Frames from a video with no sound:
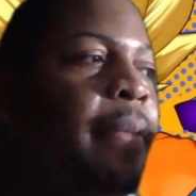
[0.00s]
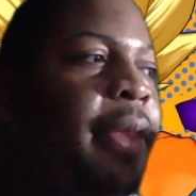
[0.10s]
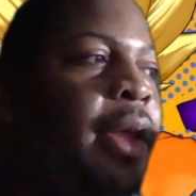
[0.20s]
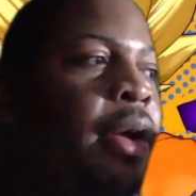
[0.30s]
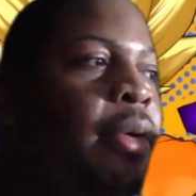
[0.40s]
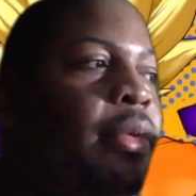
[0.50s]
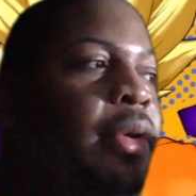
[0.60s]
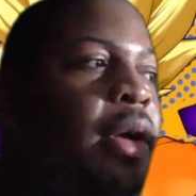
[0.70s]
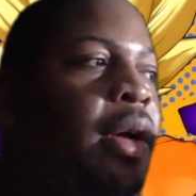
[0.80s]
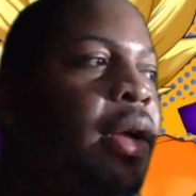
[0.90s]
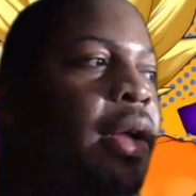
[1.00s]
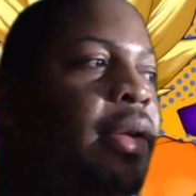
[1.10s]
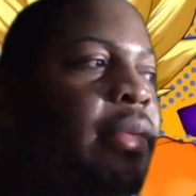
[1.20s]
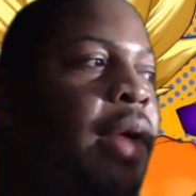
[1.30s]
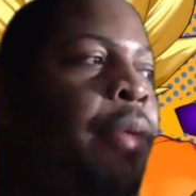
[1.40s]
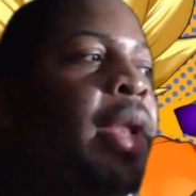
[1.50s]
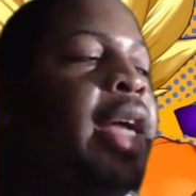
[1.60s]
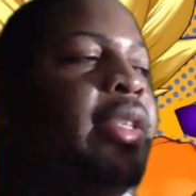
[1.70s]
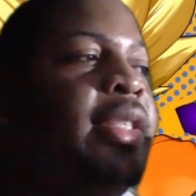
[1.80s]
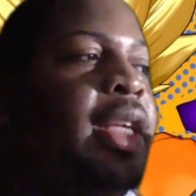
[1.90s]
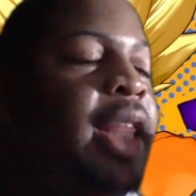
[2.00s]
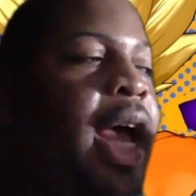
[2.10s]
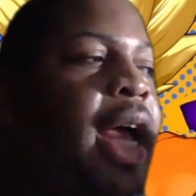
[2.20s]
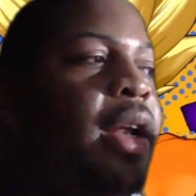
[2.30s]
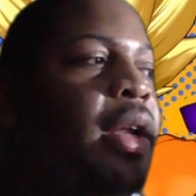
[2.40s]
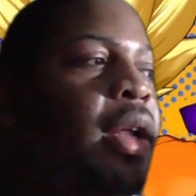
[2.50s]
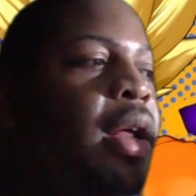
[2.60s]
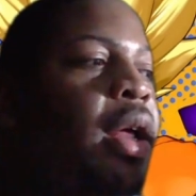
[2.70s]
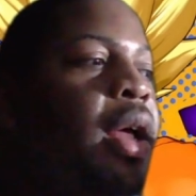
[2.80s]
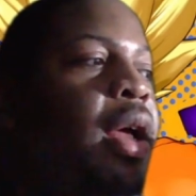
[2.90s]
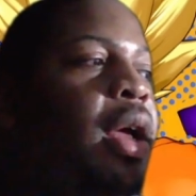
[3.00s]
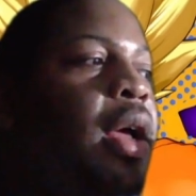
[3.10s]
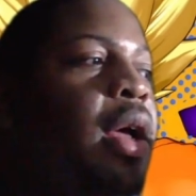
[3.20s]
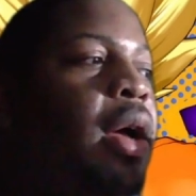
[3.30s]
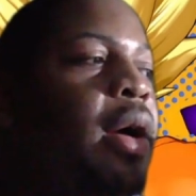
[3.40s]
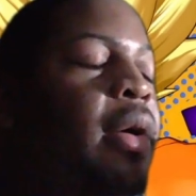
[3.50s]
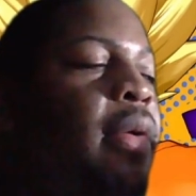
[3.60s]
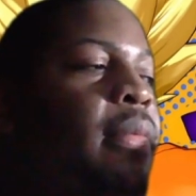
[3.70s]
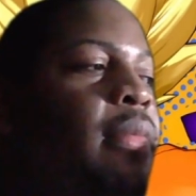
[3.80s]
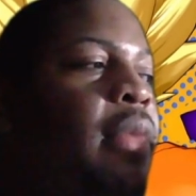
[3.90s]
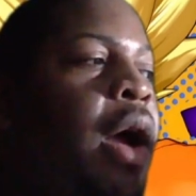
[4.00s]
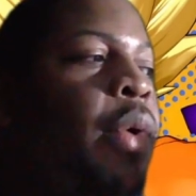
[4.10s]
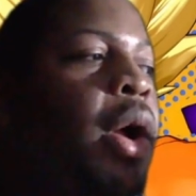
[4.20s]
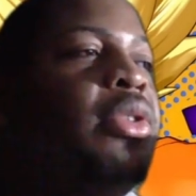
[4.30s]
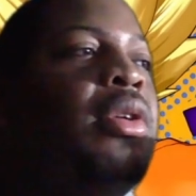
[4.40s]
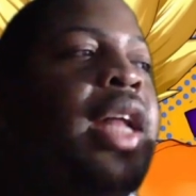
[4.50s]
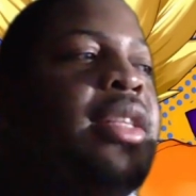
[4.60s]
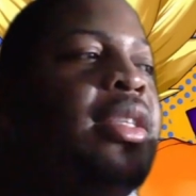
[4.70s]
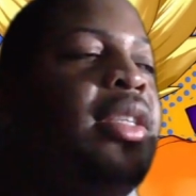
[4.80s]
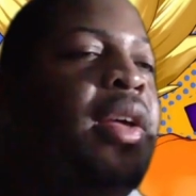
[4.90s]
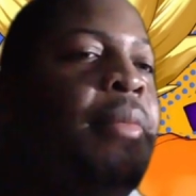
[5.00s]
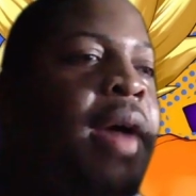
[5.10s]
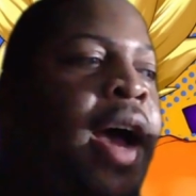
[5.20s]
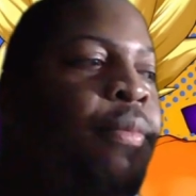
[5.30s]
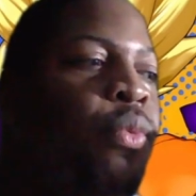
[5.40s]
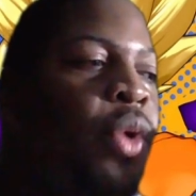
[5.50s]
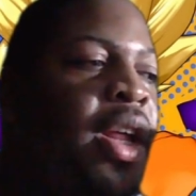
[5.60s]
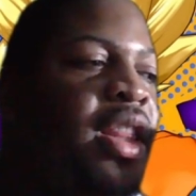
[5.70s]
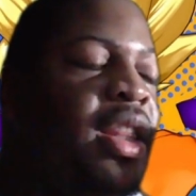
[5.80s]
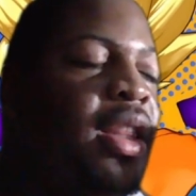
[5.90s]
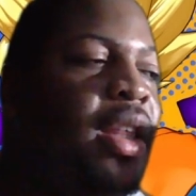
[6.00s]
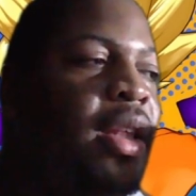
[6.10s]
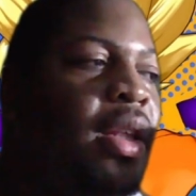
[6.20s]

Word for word: You know, uh, I would like to see that. Um, I would also like to see a map with